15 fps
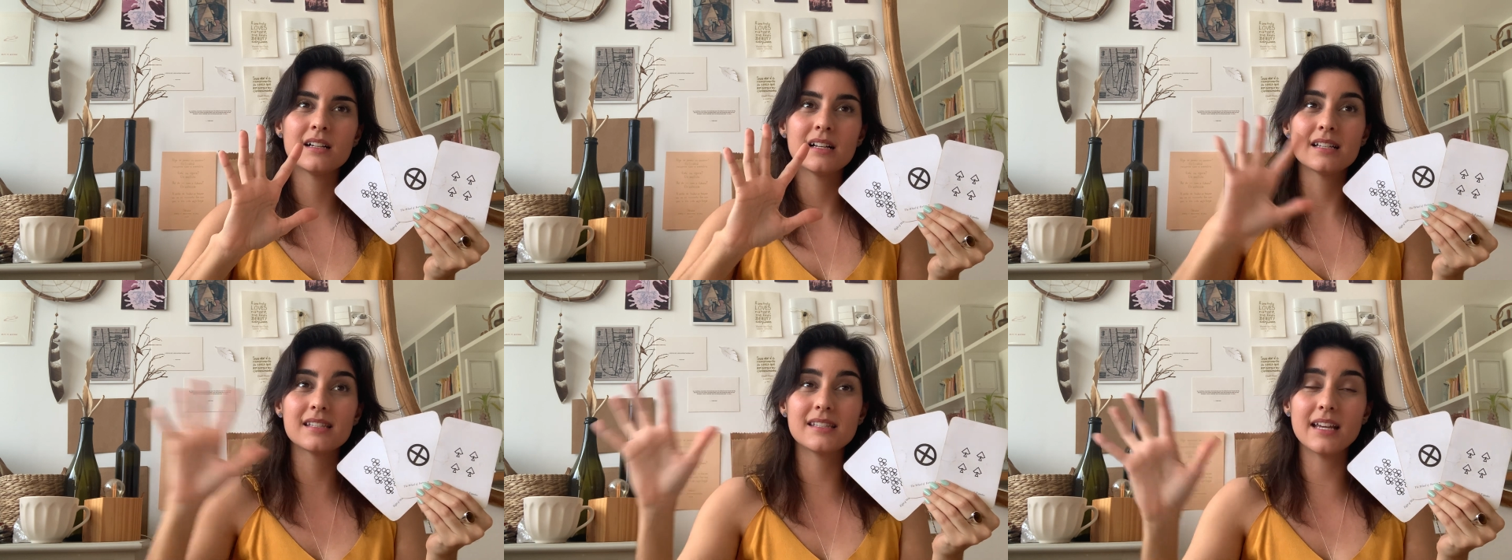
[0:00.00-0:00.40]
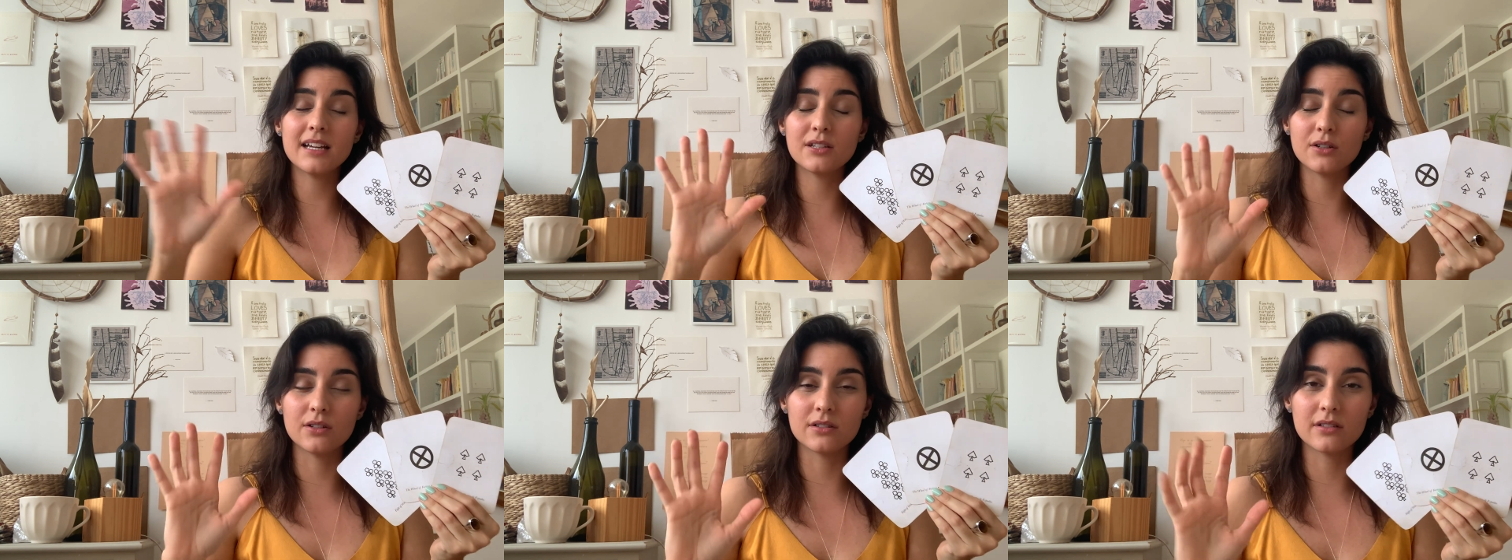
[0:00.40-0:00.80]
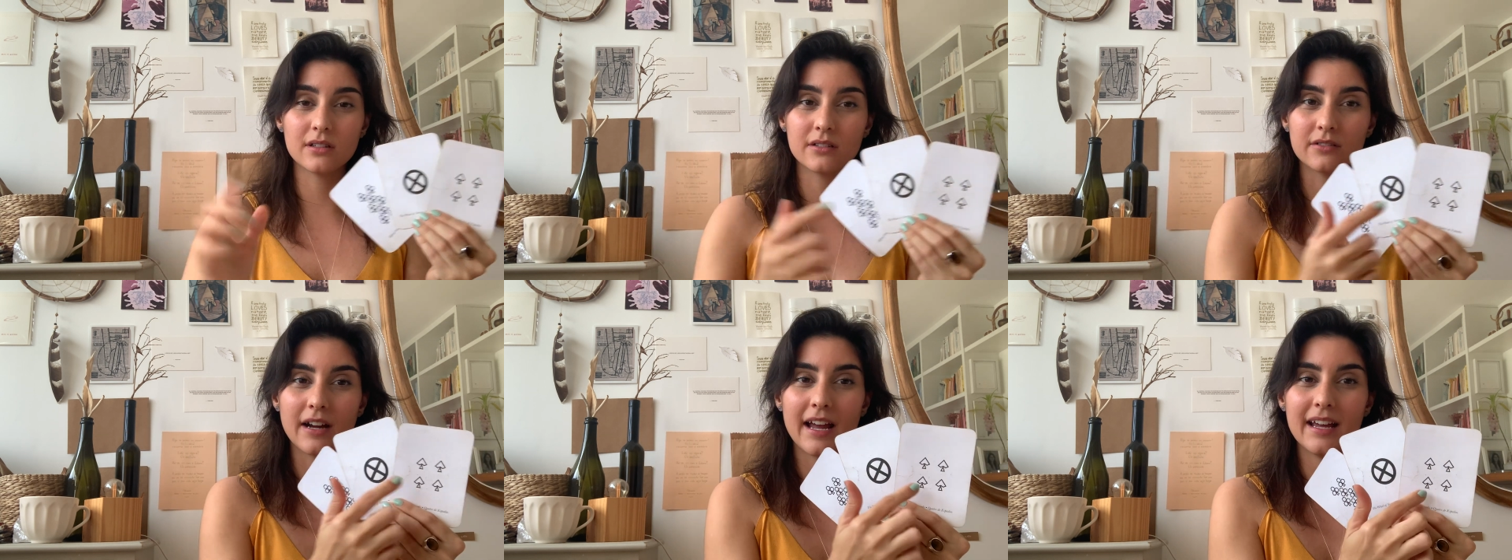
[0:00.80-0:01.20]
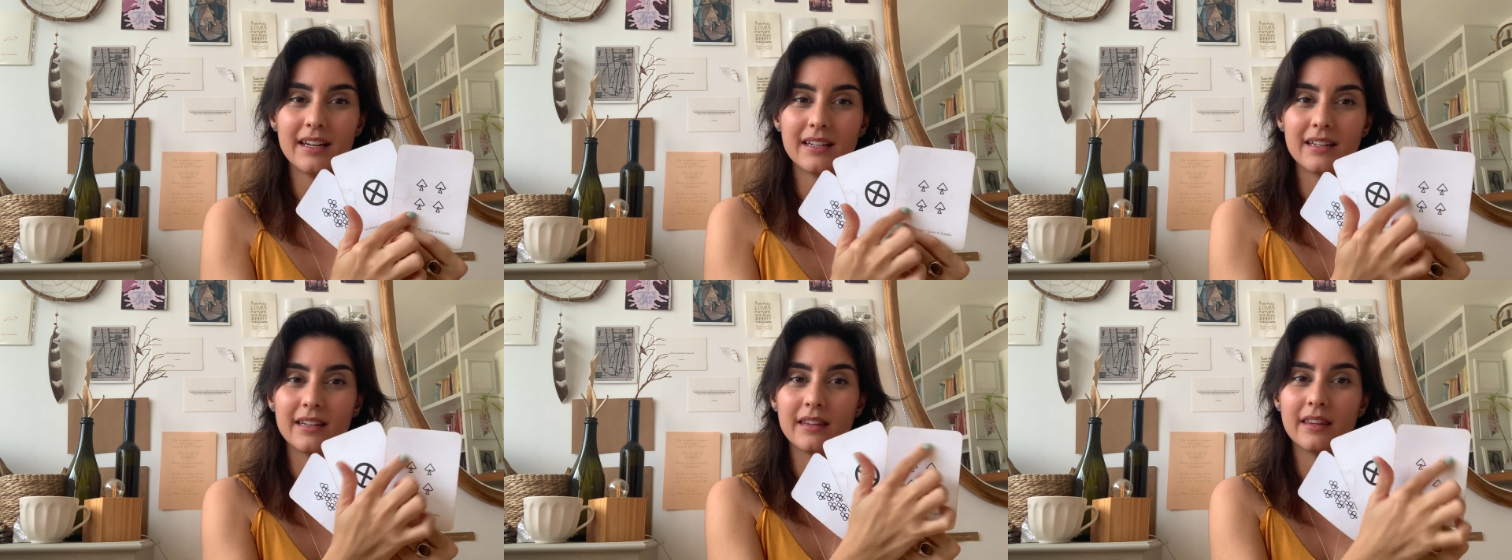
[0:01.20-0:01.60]
signaled, right?
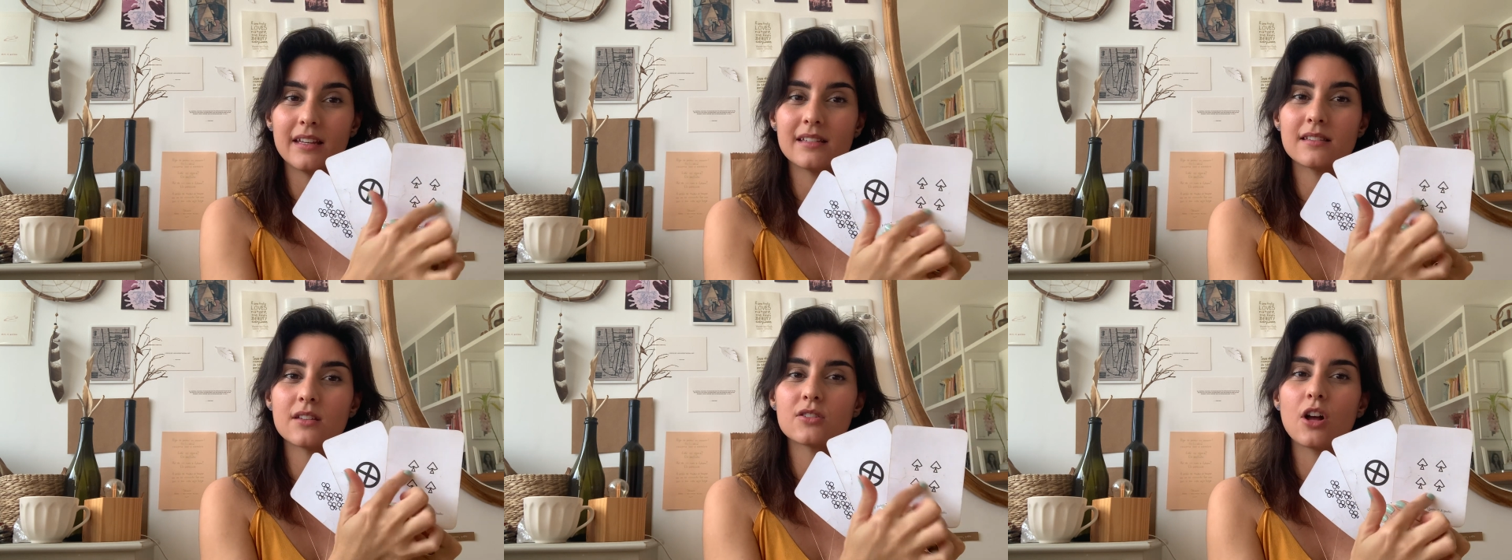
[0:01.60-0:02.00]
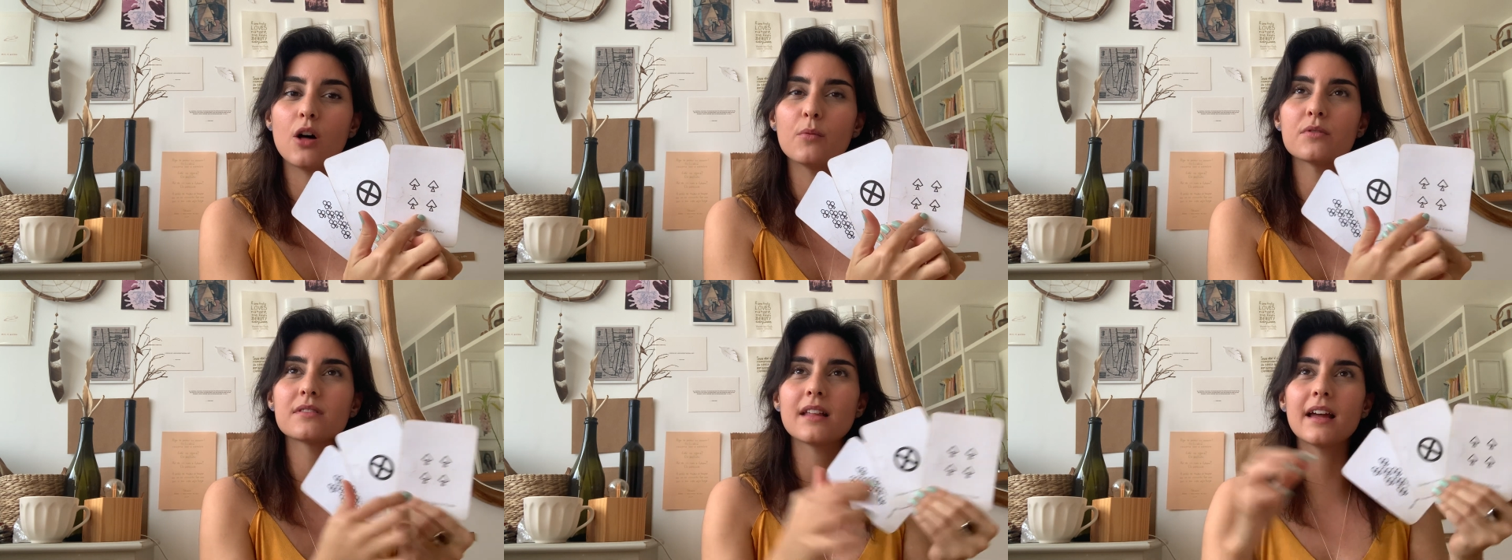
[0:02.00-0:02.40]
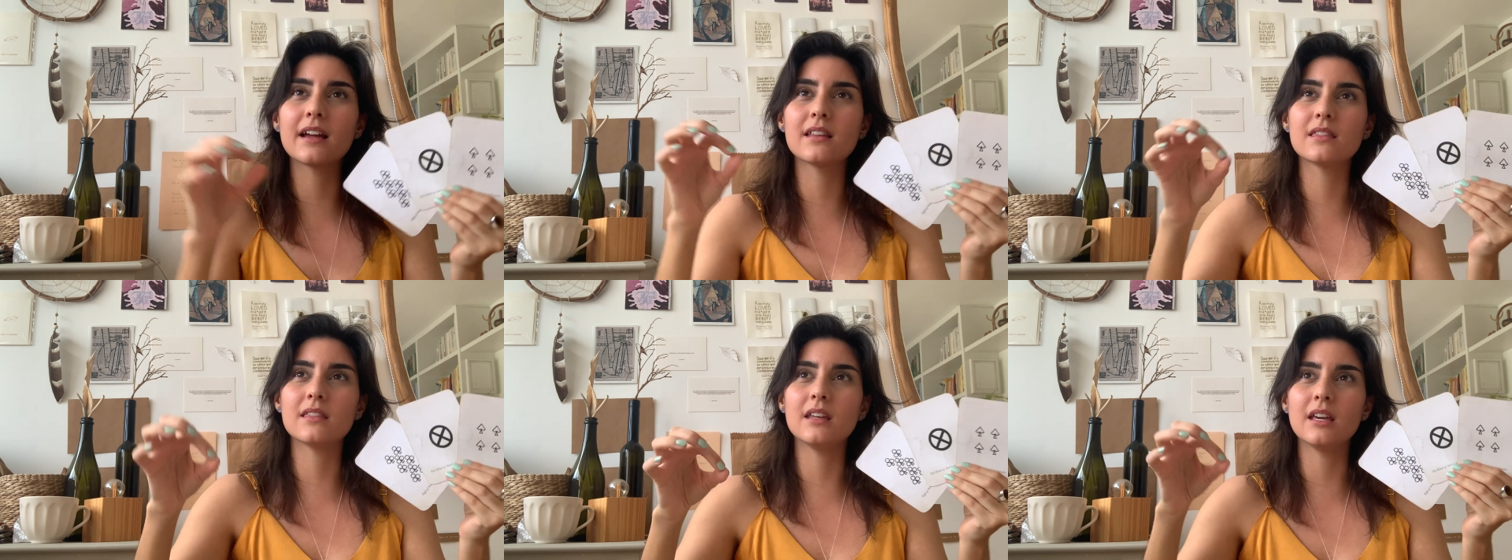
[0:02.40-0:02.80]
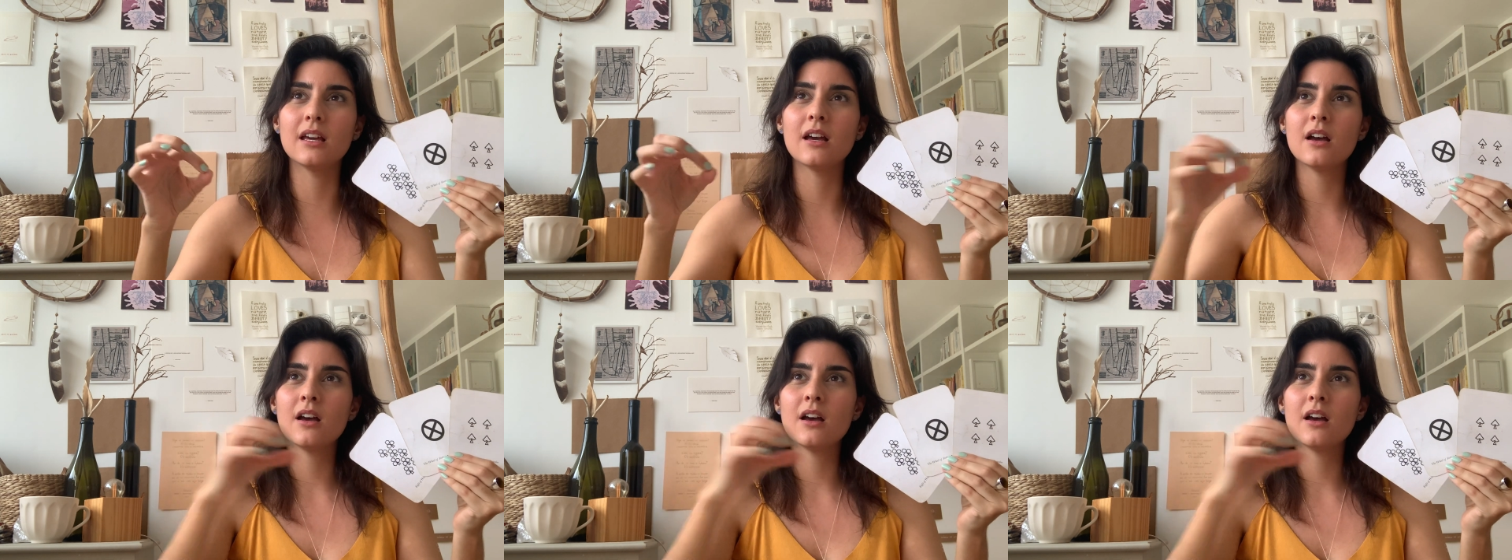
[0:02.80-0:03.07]
This is almost like the